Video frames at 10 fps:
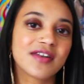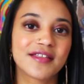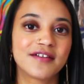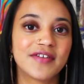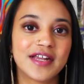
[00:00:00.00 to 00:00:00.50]

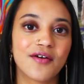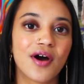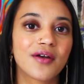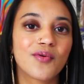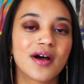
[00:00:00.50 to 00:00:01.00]
another video
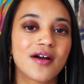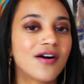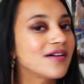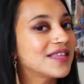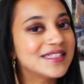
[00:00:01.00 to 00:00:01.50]
on what
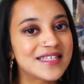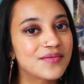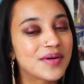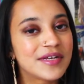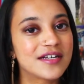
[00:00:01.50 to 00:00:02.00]
all Desi
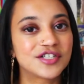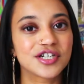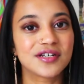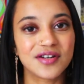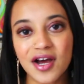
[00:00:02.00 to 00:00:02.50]
women
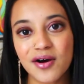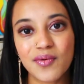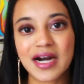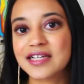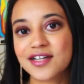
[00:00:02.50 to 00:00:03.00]
should know,
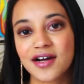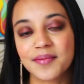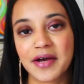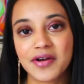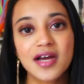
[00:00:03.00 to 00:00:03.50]
where I talk
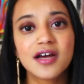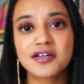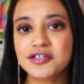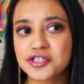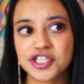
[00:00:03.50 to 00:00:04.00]
about
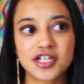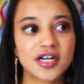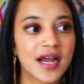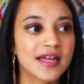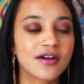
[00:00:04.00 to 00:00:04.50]
culture
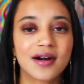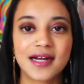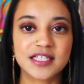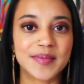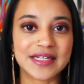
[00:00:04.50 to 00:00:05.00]
and our
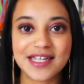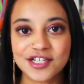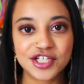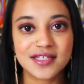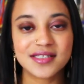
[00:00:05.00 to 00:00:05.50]

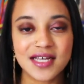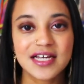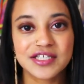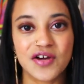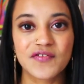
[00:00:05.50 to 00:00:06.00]
expectations.
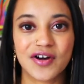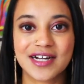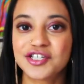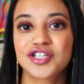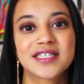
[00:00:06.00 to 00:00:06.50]
So if you are
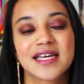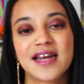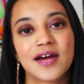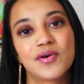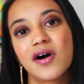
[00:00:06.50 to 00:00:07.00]
interested,
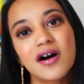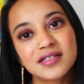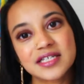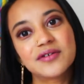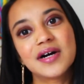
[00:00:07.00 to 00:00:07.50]
I will
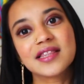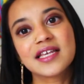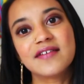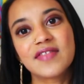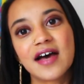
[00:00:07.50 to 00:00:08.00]
also
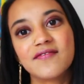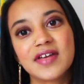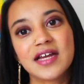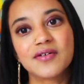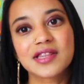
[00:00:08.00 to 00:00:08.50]
leave that
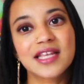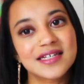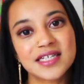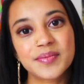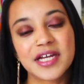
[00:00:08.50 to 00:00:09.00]
video
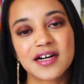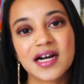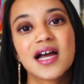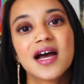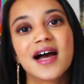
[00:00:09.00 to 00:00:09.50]
linked up
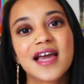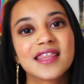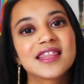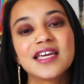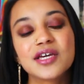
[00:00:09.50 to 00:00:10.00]
here.
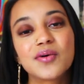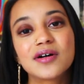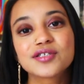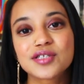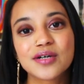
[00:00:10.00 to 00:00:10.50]
Again, thank you
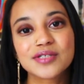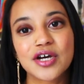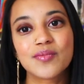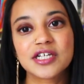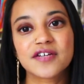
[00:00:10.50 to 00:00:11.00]
all so,
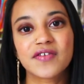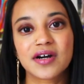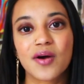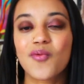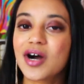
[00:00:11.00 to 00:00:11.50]
so much
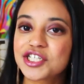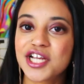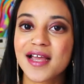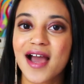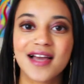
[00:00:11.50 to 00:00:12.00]
for
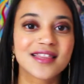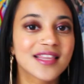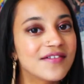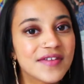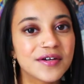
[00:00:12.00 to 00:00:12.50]
watching. I
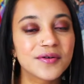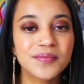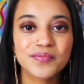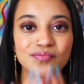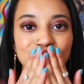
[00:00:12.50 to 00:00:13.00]
love you.
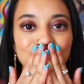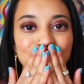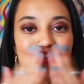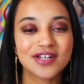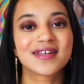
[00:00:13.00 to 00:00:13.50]

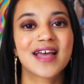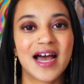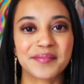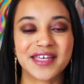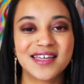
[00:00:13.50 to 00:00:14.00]
Happy